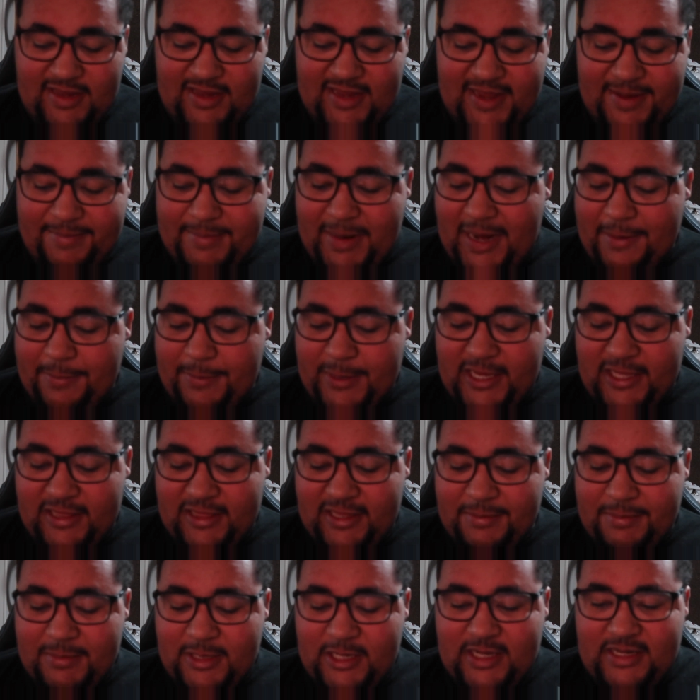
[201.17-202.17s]
It might be a
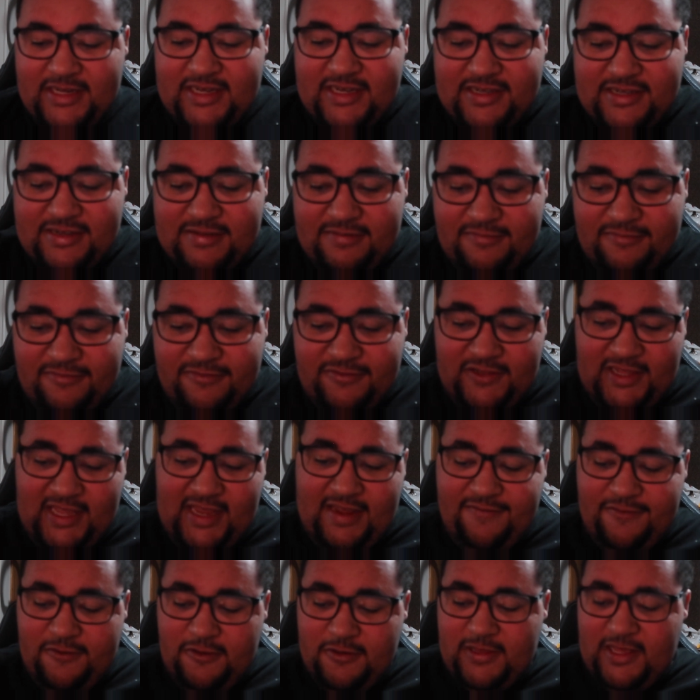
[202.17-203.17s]
limited edition
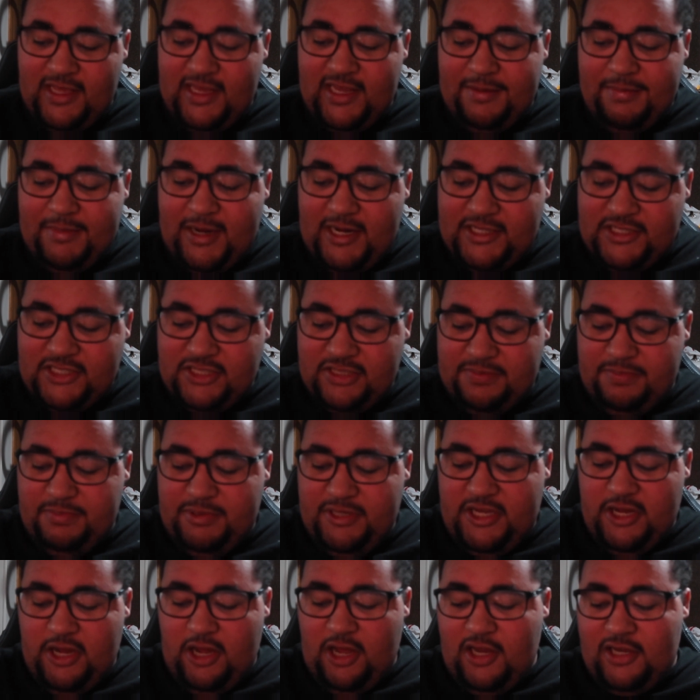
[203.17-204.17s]
flavor. Like, it might just
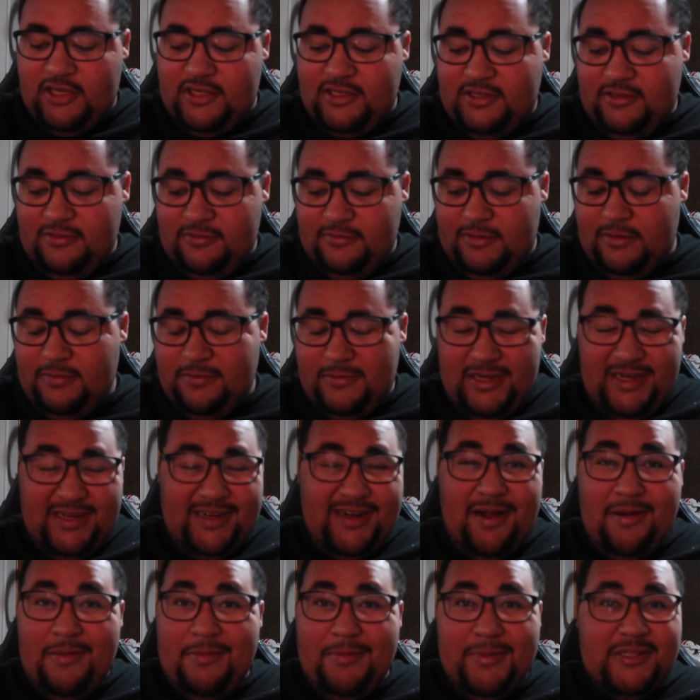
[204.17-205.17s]
be gone in
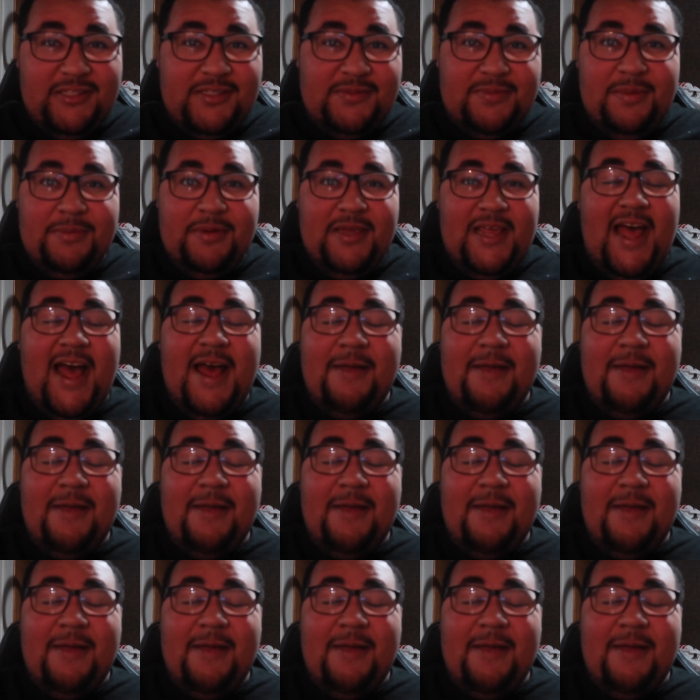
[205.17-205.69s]
a couple months, maybe.